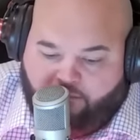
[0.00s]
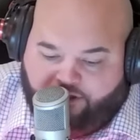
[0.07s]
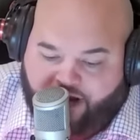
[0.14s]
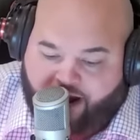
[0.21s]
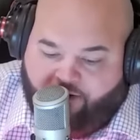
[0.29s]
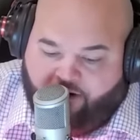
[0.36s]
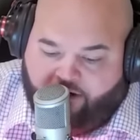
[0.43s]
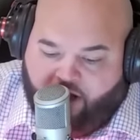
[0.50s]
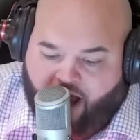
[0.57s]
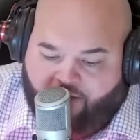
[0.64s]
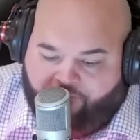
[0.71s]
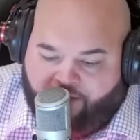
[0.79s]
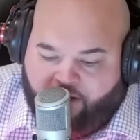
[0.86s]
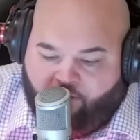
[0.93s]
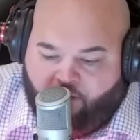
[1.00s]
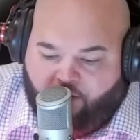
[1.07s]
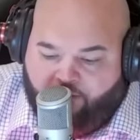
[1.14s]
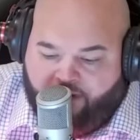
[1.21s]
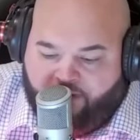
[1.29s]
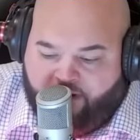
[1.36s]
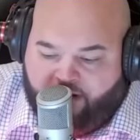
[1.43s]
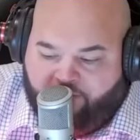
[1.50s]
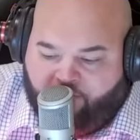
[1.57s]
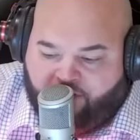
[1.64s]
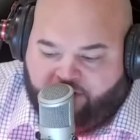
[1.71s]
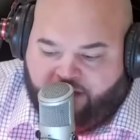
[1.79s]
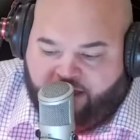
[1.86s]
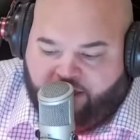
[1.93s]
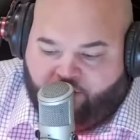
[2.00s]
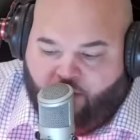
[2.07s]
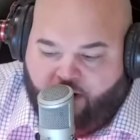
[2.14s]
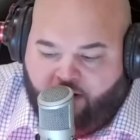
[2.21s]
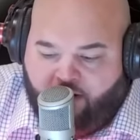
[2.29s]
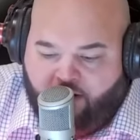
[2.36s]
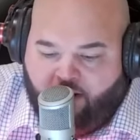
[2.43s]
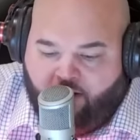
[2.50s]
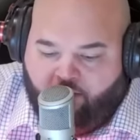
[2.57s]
Jared Goff, he will be the difference in this one